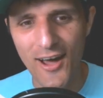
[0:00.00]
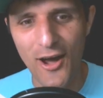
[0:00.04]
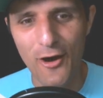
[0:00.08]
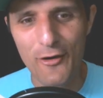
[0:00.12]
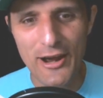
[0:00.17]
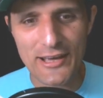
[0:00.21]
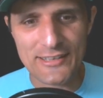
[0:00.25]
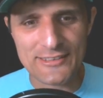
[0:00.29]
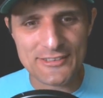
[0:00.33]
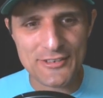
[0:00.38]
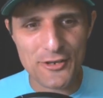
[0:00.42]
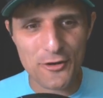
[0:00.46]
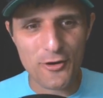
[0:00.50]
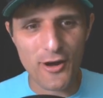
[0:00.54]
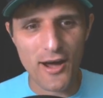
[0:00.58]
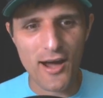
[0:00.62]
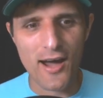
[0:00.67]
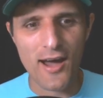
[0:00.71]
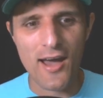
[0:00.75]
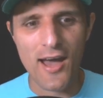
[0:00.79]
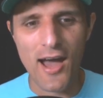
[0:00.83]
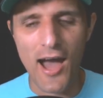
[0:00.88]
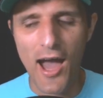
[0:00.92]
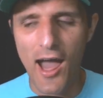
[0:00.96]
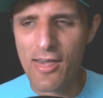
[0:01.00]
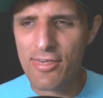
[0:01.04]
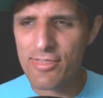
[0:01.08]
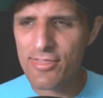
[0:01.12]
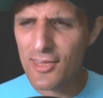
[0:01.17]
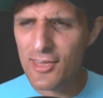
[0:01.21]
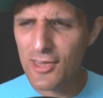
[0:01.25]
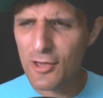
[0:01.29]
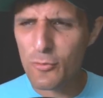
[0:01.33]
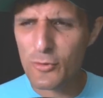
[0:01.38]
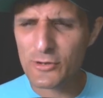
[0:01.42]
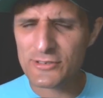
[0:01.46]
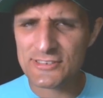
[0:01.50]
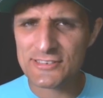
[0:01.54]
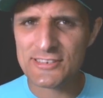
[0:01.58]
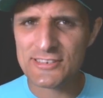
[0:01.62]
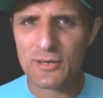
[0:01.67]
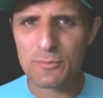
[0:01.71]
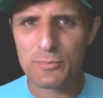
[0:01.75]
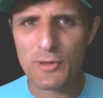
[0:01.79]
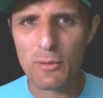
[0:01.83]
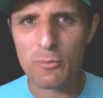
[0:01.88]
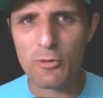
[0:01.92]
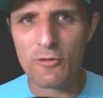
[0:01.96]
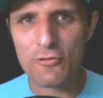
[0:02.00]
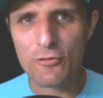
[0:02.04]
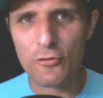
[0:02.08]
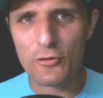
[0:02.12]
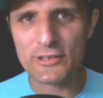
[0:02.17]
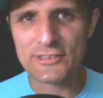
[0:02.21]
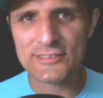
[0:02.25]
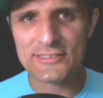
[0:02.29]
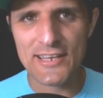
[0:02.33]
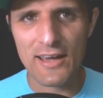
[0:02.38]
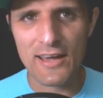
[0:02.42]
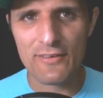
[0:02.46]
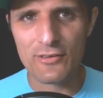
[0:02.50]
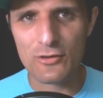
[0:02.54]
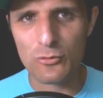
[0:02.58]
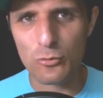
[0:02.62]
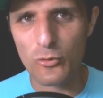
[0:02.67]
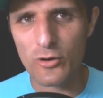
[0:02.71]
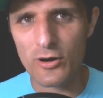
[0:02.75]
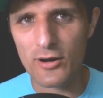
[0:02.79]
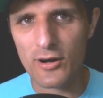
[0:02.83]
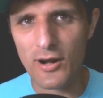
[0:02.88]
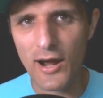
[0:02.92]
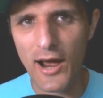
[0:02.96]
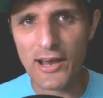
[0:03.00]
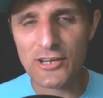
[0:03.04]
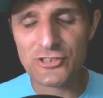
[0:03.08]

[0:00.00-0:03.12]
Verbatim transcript: All right, so I think it was tip number 47 where